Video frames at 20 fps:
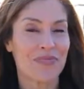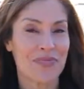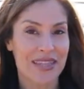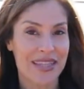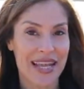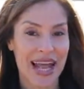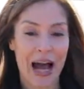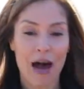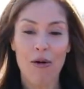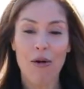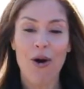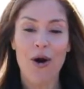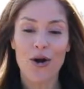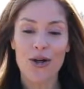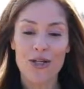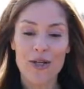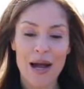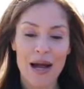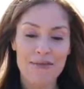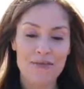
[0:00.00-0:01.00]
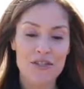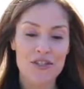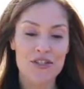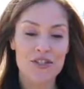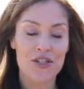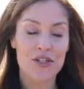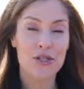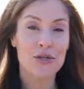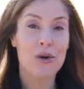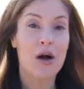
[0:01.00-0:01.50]
Now all you have to
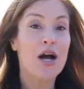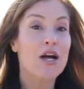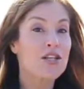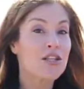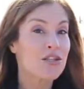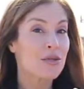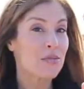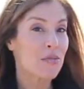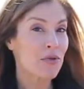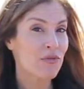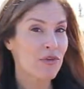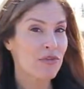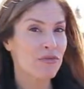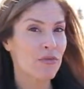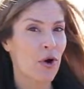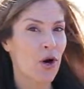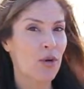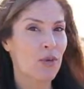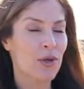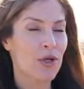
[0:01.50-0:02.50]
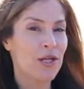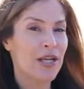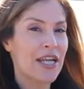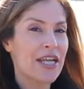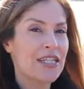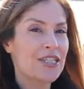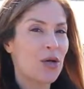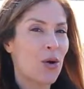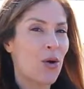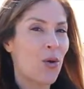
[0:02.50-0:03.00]
do to move it forward
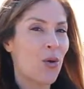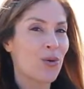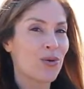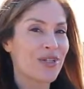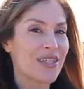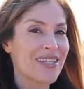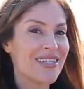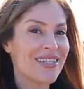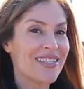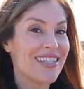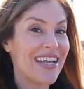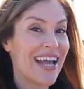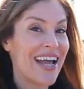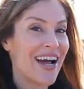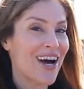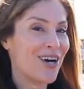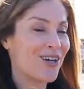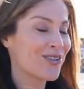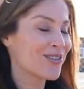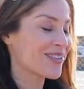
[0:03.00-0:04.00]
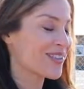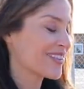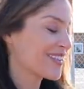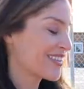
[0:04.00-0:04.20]
is hold it down.